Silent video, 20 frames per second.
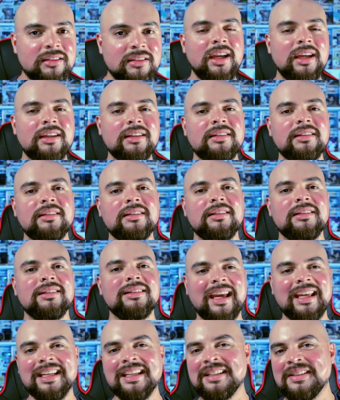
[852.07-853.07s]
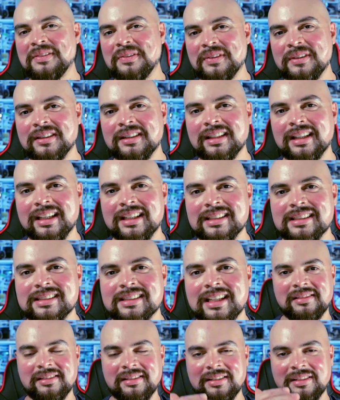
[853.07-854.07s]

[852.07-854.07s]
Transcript: and I didn't realize